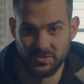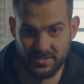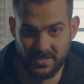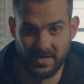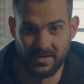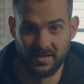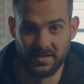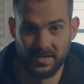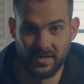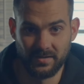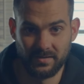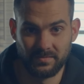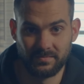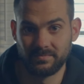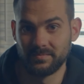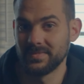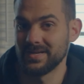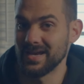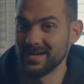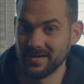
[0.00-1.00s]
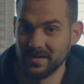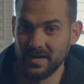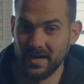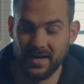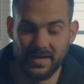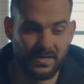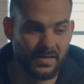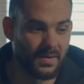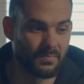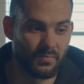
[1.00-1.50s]

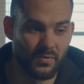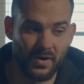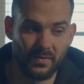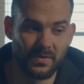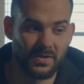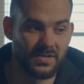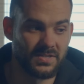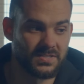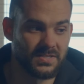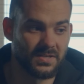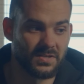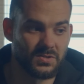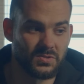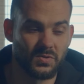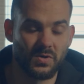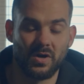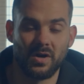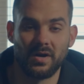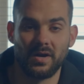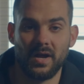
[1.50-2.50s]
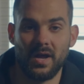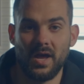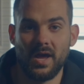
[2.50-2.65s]
KATADYN, I'm probably gonna say this wrong.